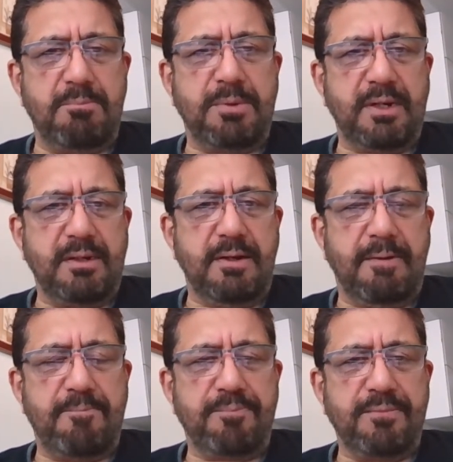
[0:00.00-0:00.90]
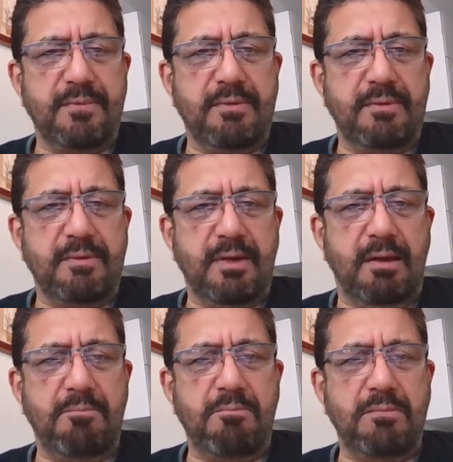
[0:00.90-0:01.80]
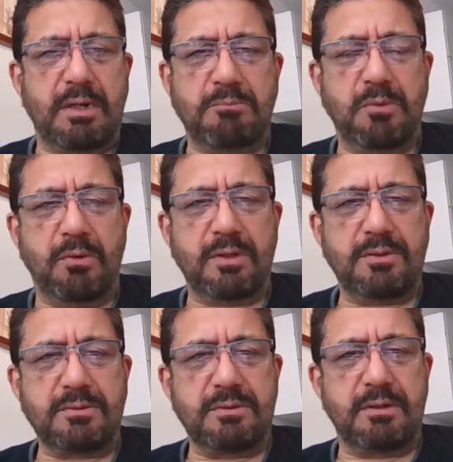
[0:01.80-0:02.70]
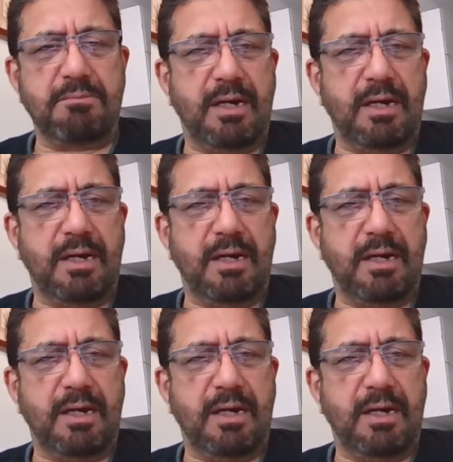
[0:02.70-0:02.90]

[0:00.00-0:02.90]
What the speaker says: But I'm more into.